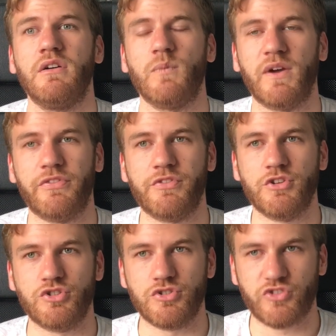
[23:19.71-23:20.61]
with
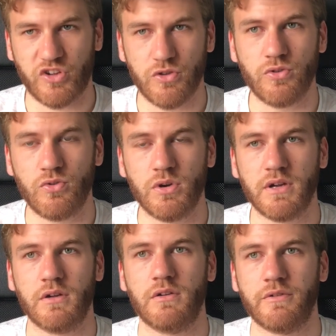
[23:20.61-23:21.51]
the 2
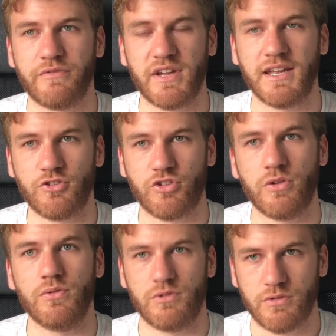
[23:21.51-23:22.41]
Vega
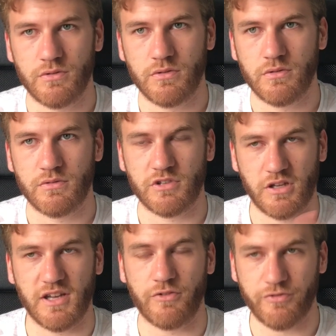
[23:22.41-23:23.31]
2s. So you
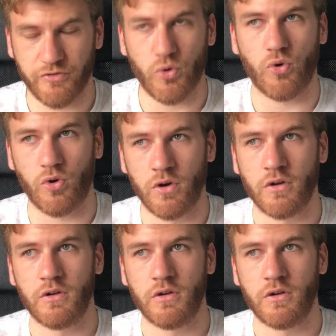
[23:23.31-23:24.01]
got 4